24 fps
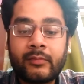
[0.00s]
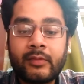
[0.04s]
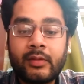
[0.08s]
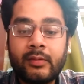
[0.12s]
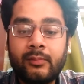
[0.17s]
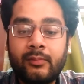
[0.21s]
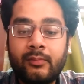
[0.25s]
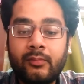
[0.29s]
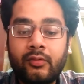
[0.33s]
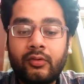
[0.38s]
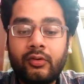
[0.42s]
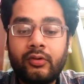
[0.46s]

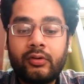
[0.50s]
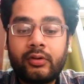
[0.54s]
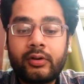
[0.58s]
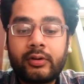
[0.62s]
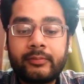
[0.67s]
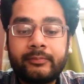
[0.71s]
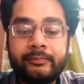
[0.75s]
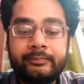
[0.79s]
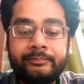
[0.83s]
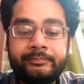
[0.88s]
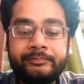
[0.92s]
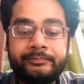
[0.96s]
more,
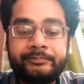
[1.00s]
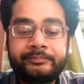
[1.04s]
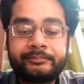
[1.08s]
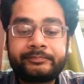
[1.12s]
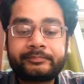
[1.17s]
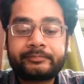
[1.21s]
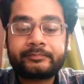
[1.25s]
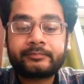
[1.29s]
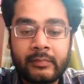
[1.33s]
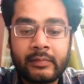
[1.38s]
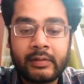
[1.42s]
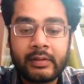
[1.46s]

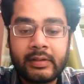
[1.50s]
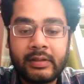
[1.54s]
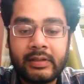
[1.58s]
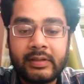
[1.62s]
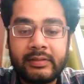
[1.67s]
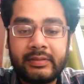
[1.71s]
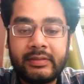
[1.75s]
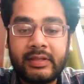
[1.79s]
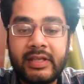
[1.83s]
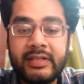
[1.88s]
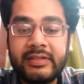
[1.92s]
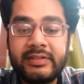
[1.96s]

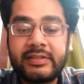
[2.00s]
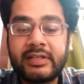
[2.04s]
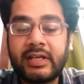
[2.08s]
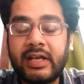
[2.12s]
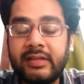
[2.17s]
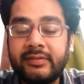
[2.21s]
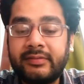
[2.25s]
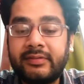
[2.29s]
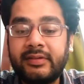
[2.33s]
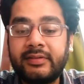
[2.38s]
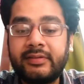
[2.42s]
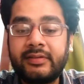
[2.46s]
then
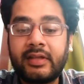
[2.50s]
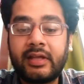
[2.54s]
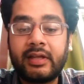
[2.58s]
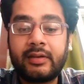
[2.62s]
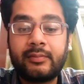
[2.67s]
chances are